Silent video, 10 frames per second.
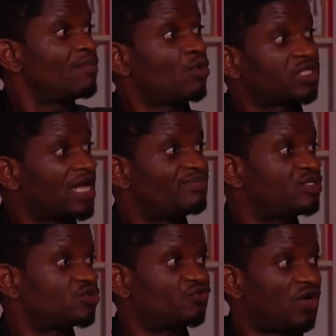more time peace
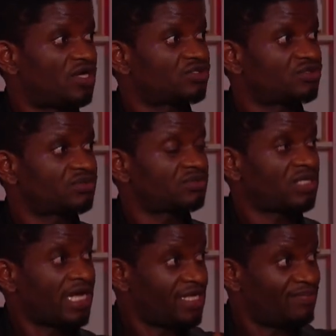to for us.
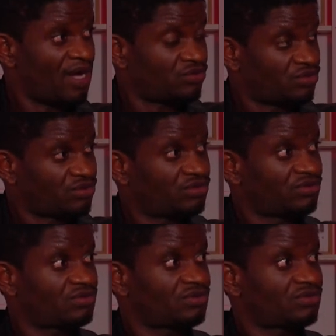I they pound.
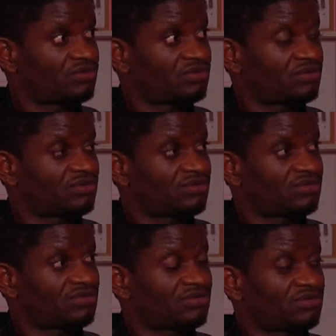Thank God I'm married.